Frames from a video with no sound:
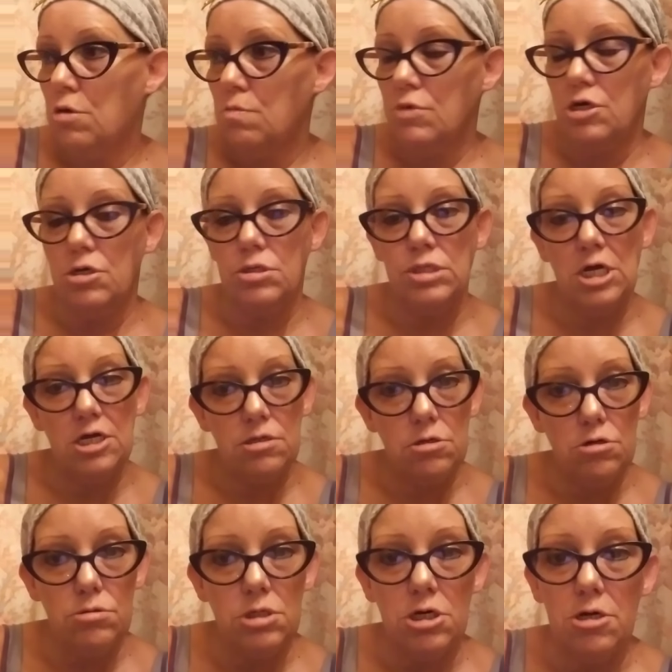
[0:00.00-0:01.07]
Because at
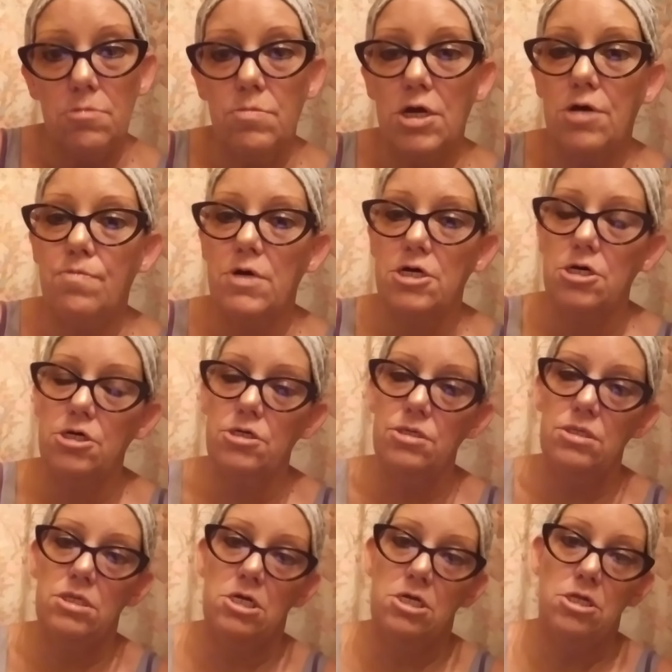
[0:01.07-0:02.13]
no time have I
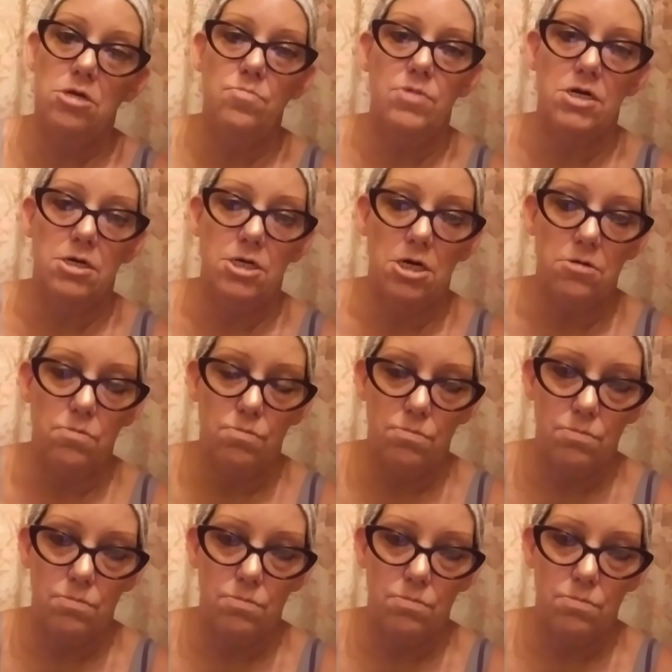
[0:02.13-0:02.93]
cussed anybody out.